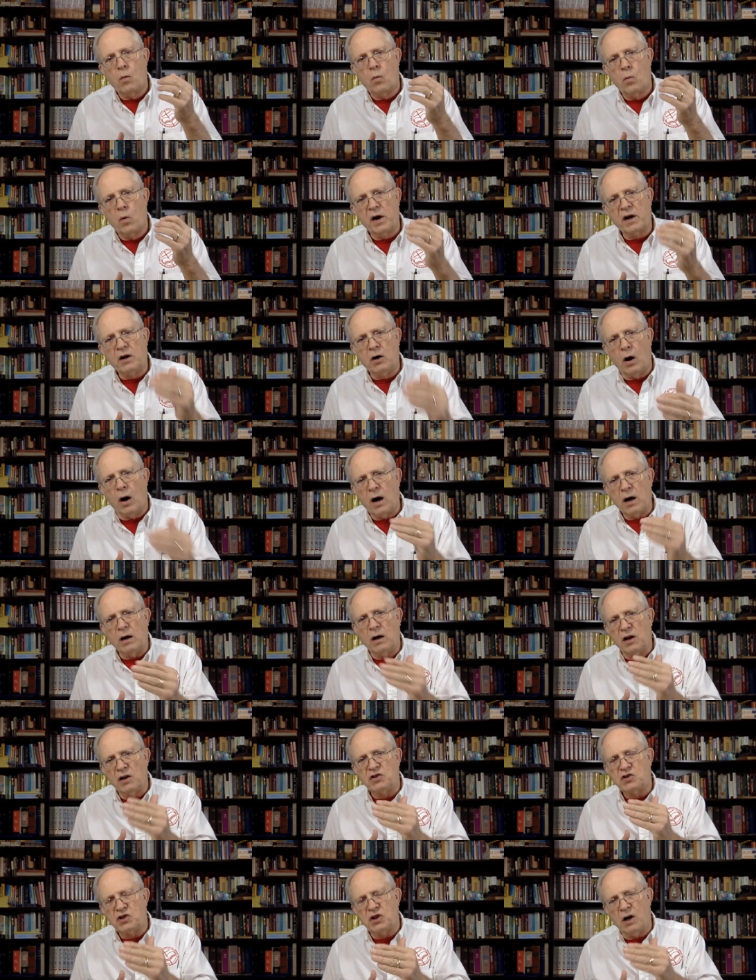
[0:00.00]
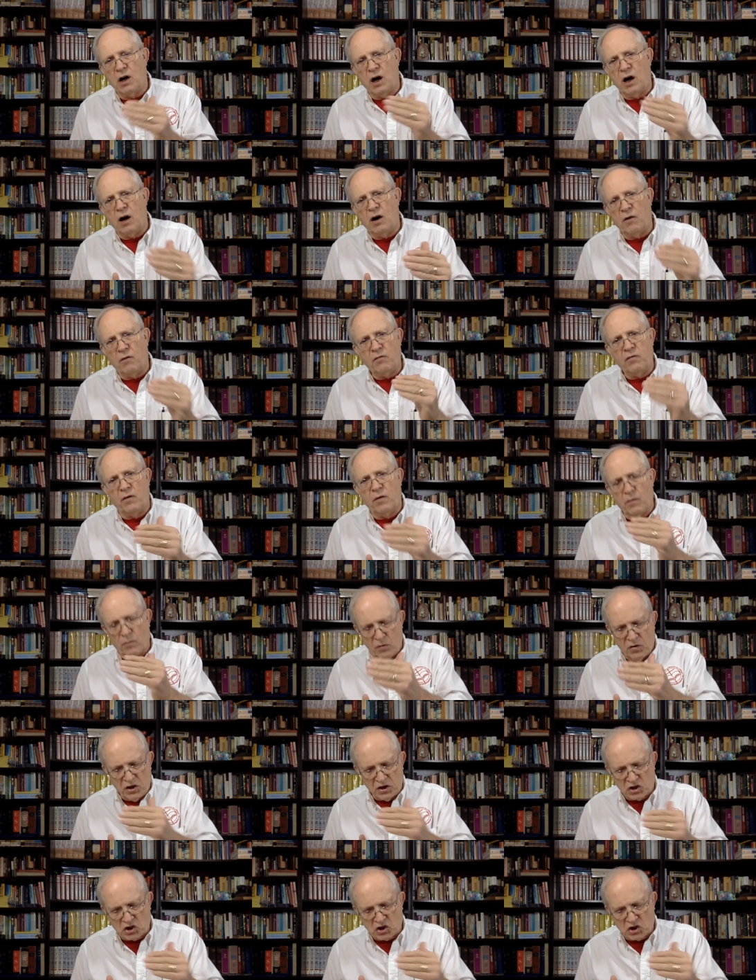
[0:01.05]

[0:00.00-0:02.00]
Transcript: Regardless of the